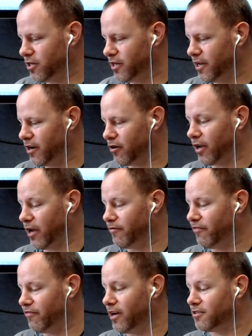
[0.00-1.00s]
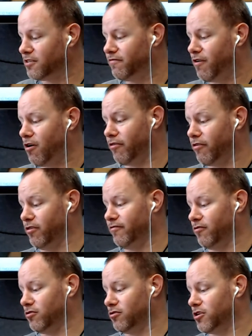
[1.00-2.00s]
in here, GameFly is far from the
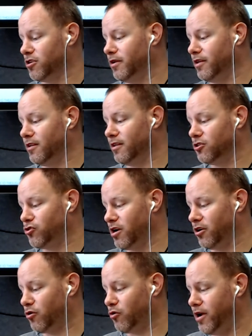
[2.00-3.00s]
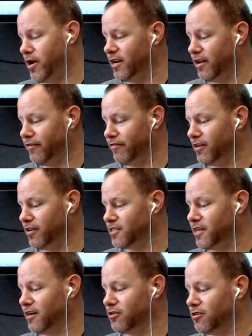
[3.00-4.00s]
first company that has tried to create a
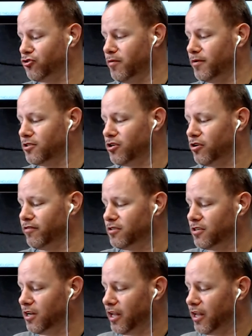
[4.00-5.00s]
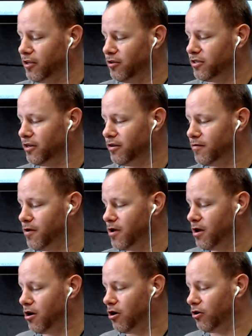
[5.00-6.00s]
Netflix-style streaming service, and like you said,
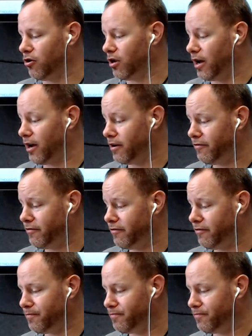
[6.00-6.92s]
OnLive.